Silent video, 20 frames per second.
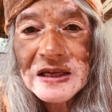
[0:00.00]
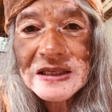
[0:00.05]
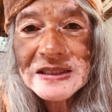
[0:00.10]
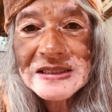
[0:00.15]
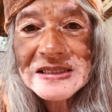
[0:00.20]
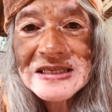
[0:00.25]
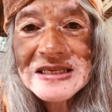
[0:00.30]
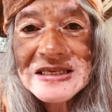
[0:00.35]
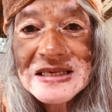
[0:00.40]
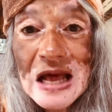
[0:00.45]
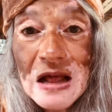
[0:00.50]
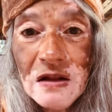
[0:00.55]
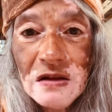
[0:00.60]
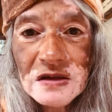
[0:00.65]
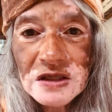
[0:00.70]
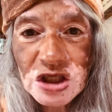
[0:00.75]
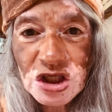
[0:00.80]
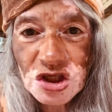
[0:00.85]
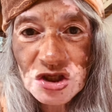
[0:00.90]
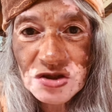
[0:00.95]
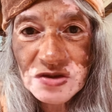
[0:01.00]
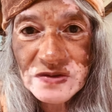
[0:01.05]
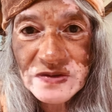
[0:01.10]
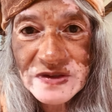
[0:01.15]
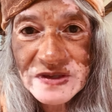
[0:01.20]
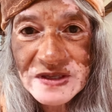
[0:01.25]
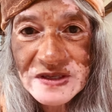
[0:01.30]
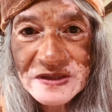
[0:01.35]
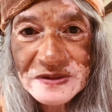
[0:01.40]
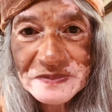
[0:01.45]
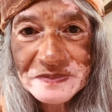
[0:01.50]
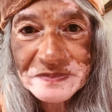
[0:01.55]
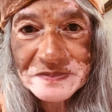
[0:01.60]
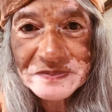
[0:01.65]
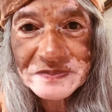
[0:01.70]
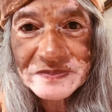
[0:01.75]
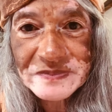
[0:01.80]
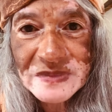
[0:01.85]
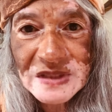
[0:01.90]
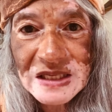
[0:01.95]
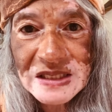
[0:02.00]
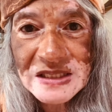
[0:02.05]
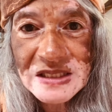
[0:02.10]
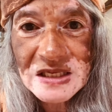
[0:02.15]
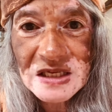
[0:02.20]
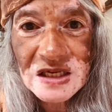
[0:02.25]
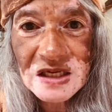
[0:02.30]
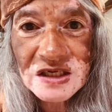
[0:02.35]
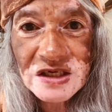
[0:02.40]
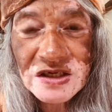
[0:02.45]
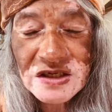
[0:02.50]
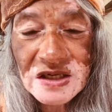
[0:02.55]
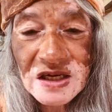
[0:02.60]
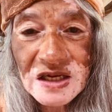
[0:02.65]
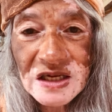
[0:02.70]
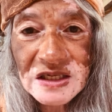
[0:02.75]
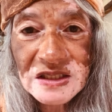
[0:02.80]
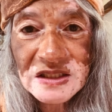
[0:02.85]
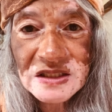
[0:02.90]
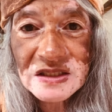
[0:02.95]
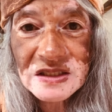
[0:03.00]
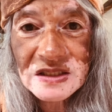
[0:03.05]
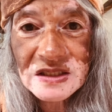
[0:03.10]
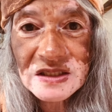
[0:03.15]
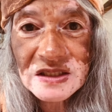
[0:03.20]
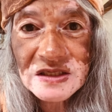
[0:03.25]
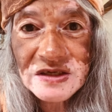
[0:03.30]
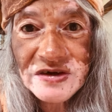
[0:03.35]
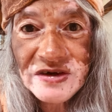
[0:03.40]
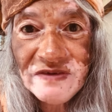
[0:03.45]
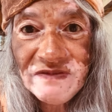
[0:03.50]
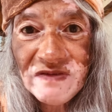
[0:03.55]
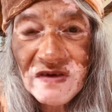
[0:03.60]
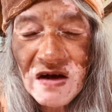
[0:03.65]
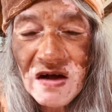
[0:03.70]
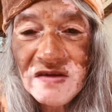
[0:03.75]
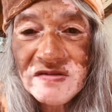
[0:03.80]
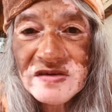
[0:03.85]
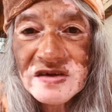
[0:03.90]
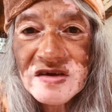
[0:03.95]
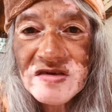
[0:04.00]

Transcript: soul issues. So it, it, it revolves